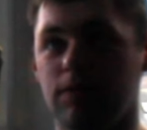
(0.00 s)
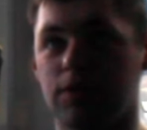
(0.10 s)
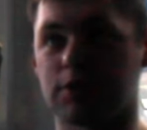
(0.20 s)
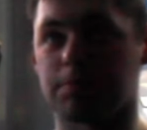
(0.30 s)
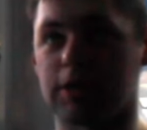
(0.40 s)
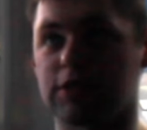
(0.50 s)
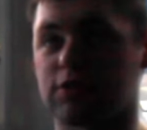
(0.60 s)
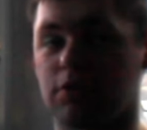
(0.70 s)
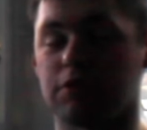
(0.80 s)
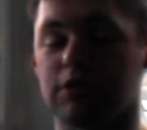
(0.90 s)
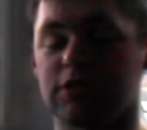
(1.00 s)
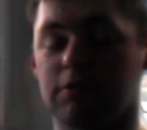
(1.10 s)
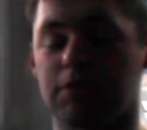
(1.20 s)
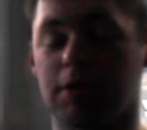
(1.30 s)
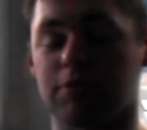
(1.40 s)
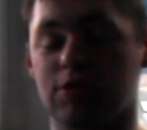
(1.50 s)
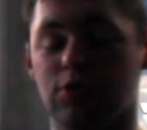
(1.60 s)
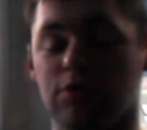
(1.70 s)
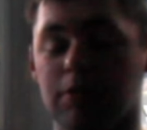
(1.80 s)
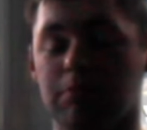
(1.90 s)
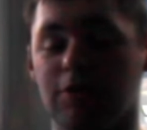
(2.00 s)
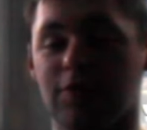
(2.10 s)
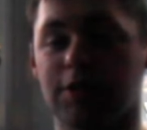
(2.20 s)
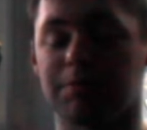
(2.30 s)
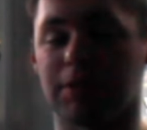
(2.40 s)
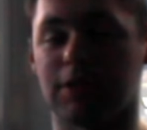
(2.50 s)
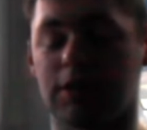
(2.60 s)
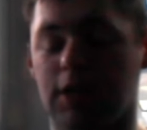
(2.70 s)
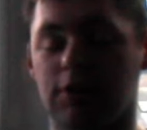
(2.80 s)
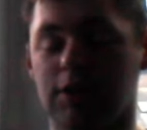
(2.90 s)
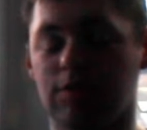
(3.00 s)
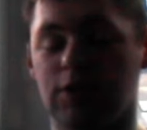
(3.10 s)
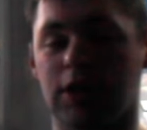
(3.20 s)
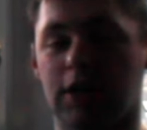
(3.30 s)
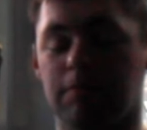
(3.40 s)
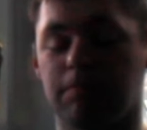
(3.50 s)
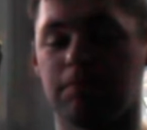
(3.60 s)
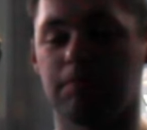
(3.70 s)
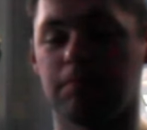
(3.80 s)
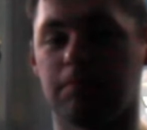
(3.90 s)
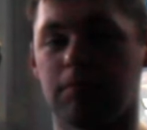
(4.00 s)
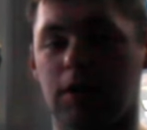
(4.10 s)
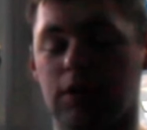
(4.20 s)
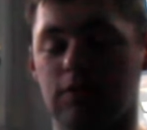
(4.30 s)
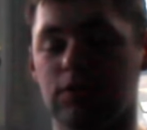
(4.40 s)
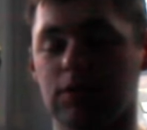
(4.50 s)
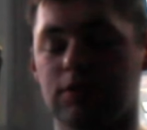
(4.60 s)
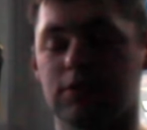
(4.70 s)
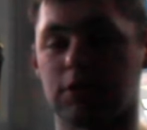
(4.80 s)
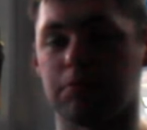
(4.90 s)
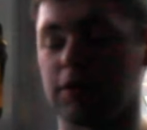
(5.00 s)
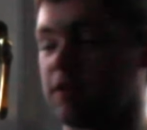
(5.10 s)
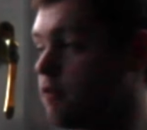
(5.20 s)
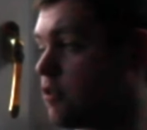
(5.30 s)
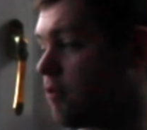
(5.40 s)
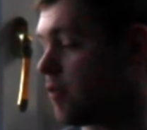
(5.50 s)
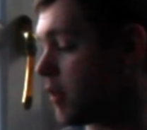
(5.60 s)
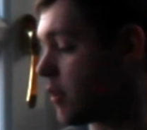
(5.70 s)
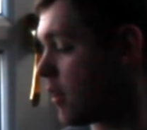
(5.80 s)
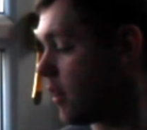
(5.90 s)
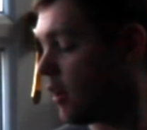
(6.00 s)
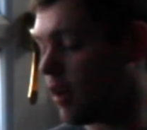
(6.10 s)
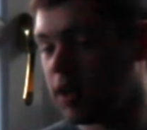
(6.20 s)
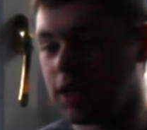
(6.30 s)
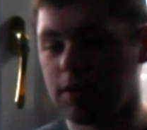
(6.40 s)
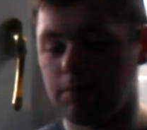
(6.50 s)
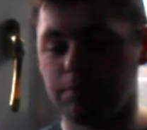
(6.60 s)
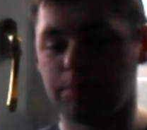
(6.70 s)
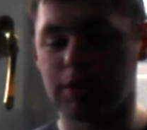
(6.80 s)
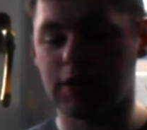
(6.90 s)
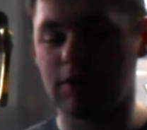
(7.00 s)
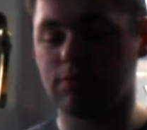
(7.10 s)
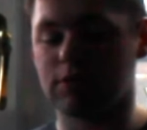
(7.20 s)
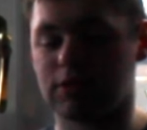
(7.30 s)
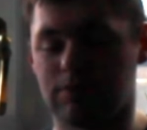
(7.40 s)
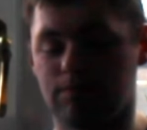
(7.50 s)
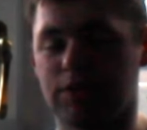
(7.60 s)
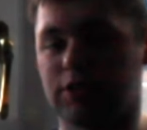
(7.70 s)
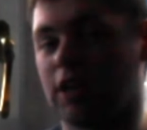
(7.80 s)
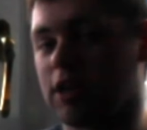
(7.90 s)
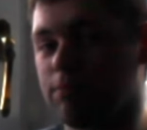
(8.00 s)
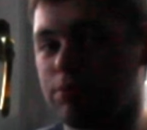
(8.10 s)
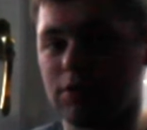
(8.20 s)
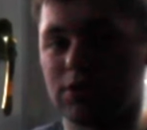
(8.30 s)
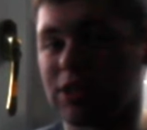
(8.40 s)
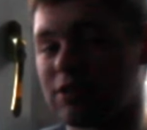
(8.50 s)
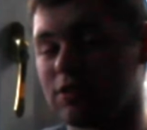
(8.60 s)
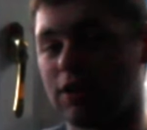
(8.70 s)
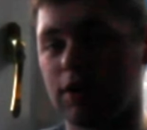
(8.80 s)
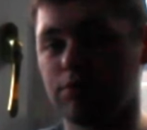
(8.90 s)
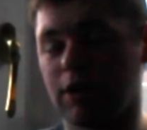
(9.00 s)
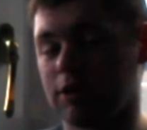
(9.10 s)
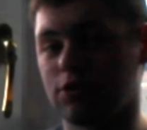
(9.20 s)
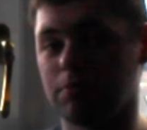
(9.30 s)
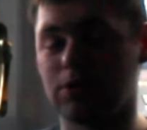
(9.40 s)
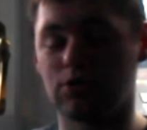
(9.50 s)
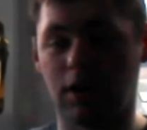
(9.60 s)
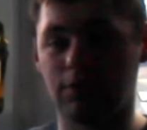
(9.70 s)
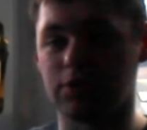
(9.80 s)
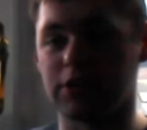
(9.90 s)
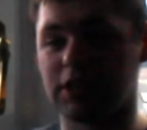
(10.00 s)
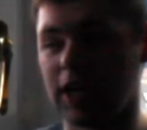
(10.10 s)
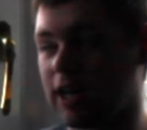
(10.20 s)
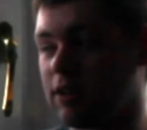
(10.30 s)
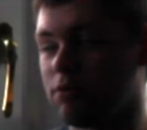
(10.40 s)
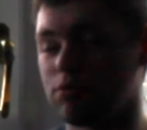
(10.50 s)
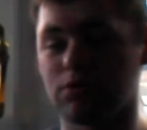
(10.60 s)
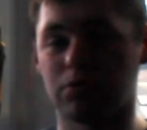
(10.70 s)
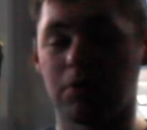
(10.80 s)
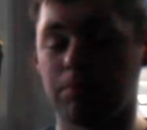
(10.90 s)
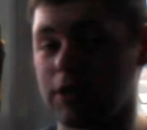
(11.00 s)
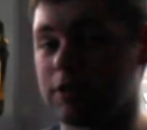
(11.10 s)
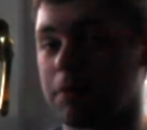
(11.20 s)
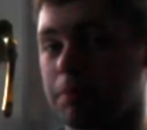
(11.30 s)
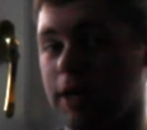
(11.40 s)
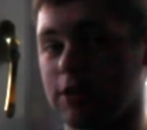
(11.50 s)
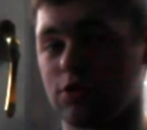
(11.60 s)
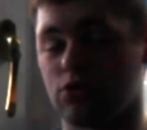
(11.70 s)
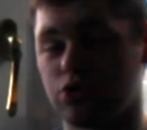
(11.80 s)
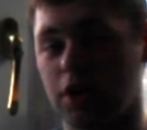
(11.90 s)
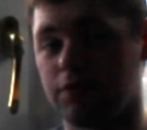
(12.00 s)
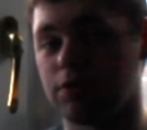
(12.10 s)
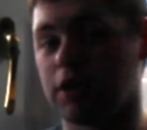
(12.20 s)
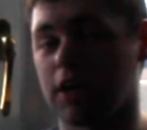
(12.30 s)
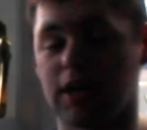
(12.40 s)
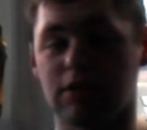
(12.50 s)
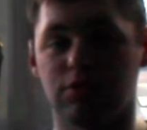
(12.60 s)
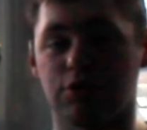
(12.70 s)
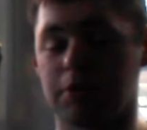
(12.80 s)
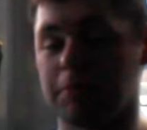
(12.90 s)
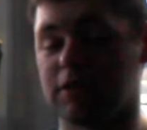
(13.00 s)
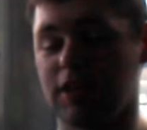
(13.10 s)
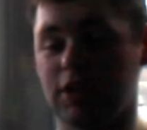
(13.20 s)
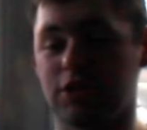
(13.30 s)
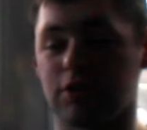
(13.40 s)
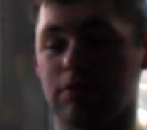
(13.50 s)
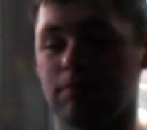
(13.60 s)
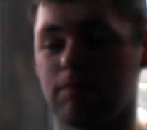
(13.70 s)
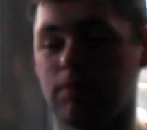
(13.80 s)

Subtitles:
despite Scotland sometimes a joke in movies, but I'll give you that. I'll give you some of it. But that was the second project, so I would actually be travelling again, which would embrace my passion of travelling and documentation